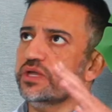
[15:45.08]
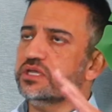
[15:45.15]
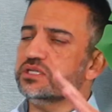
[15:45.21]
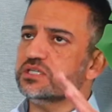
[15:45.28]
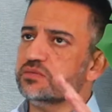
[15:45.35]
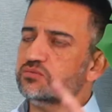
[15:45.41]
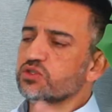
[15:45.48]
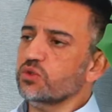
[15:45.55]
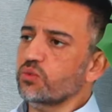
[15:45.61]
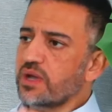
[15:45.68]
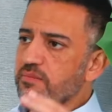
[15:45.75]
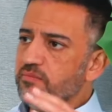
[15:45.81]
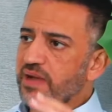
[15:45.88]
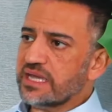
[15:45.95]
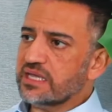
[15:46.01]
in terms of the way
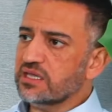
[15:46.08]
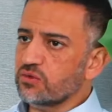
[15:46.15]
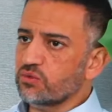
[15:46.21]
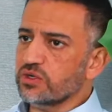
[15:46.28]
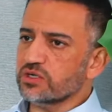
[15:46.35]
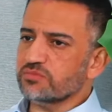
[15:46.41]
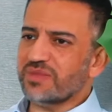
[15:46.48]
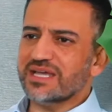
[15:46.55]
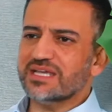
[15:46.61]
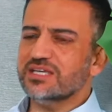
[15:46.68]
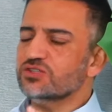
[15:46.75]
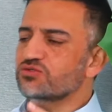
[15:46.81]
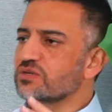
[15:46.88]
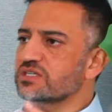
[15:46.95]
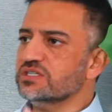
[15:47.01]
banking works, banking
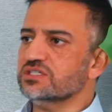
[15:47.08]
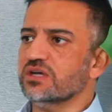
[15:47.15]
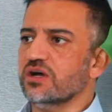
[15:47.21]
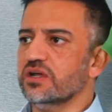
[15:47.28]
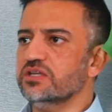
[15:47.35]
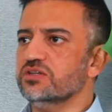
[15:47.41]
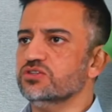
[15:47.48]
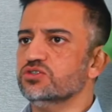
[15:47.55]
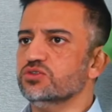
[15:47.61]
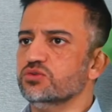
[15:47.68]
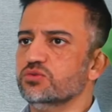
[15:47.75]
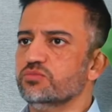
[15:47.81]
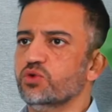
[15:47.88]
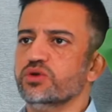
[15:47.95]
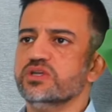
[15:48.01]
is really designed
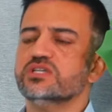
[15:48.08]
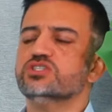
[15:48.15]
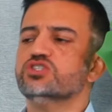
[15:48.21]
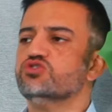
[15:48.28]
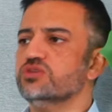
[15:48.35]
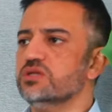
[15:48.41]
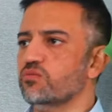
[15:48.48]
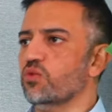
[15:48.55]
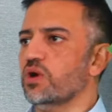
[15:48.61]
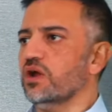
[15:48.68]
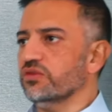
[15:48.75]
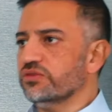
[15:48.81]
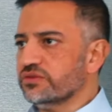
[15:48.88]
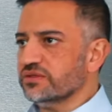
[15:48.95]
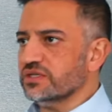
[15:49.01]
to put extreme
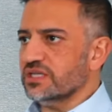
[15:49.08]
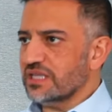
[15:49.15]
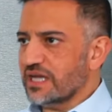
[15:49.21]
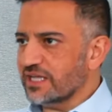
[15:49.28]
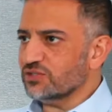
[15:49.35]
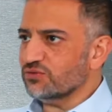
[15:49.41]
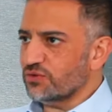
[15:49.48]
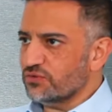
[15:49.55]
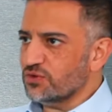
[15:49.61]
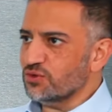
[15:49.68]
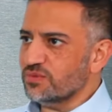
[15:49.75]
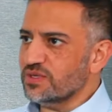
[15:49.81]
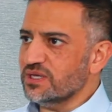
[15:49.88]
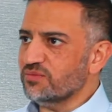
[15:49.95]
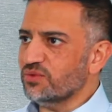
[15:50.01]
wealth in the hands of a few
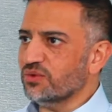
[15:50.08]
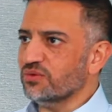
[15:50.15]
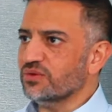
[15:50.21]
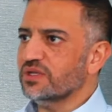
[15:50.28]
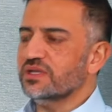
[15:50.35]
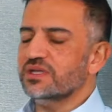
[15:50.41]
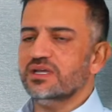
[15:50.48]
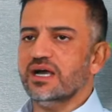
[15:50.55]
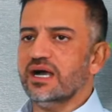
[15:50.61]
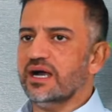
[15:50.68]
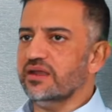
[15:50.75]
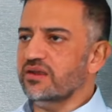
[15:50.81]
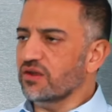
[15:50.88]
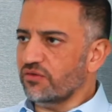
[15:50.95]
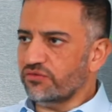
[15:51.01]
people. That's right
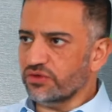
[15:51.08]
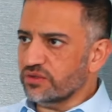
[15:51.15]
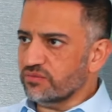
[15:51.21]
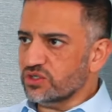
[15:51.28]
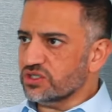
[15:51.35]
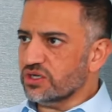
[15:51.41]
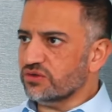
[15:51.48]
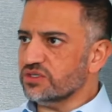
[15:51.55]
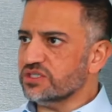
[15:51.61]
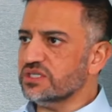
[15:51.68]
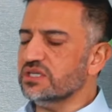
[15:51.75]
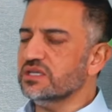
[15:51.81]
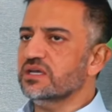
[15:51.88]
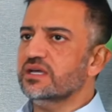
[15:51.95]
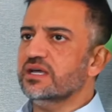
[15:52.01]
and not for the
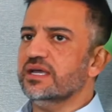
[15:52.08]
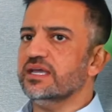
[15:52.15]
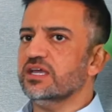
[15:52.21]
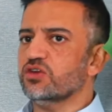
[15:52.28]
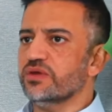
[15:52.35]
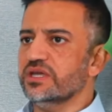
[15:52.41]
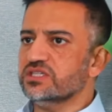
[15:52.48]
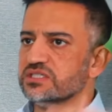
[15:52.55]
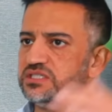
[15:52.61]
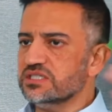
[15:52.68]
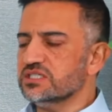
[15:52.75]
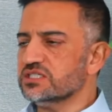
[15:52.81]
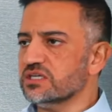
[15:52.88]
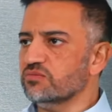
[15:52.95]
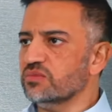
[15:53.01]
majority. It creates a
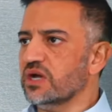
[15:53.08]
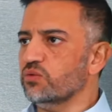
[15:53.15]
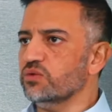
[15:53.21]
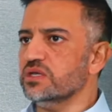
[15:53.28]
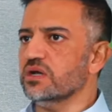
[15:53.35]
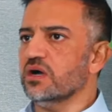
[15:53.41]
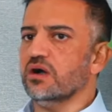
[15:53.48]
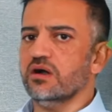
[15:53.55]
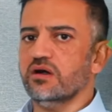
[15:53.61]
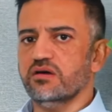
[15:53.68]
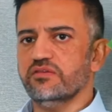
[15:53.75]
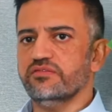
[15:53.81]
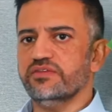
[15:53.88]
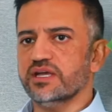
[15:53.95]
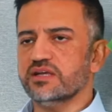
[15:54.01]
system that we are
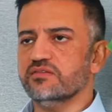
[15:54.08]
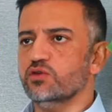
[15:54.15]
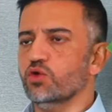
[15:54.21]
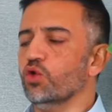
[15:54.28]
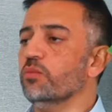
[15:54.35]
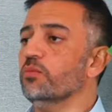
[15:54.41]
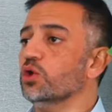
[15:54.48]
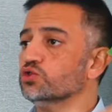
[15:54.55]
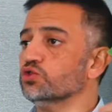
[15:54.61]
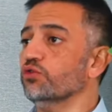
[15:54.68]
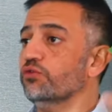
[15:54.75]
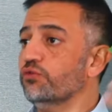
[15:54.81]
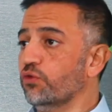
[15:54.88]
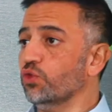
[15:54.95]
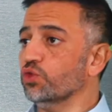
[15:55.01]
effectively almost all
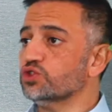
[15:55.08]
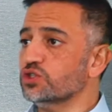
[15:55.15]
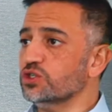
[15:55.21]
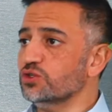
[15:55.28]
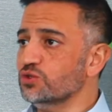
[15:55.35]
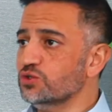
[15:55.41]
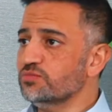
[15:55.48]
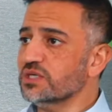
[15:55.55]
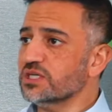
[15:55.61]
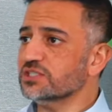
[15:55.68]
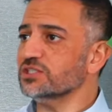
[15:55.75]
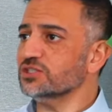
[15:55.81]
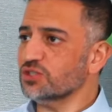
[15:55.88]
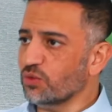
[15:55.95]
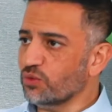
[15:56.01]
forced to use because
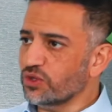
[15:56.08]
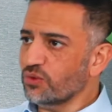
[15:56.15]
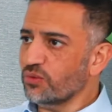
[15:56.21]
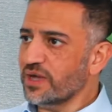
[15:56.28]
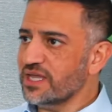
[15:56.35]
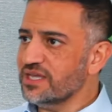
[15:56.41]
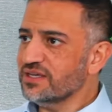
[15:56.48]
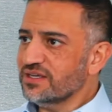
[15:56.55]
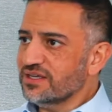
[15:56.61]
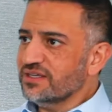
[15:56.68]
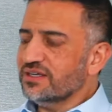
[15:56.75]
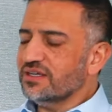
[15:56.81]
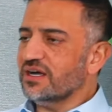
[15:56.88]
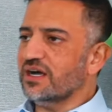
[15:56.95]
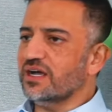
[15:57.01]
there's no other way.
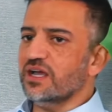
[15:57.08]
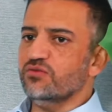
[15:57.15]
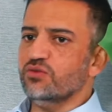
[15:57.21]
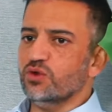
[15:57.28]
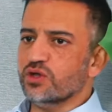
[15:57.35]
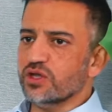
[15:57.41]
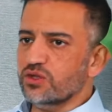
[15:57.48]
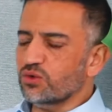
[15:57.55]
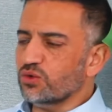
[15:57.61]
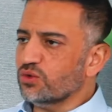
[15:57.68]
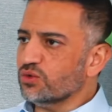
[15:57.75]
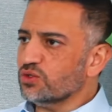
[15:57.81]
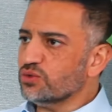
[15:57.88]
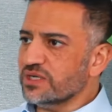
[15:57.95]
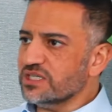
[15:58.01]
Uh, if you look at
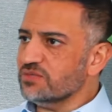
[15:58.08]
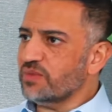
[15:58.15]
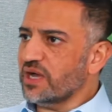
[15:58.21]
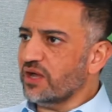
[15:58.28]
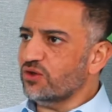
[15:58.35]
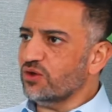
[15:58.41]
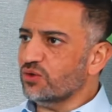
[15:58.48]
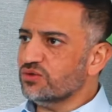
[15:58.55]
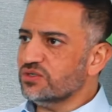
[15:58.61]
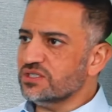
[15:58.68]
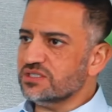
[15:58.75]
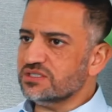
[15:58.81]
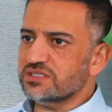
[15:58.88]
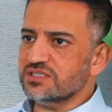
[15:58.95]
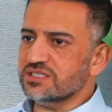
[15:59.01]
your £20 note,
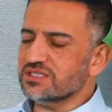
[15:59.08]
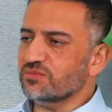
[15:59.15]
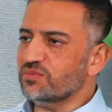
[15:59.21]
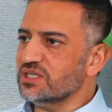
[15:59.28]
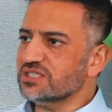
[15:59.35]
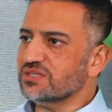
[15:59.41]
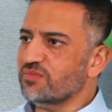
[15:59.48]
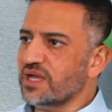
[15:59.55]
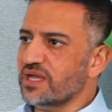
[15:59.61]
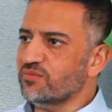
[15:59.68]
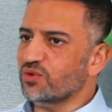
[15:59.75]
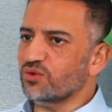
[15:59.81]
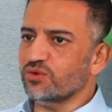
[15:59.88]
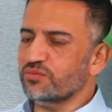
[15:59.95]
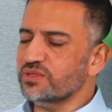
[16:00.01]
it's just a piece of
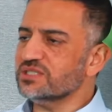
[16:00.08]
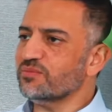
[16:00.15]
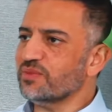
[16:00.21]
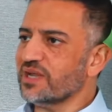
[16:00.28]
paper or a piece of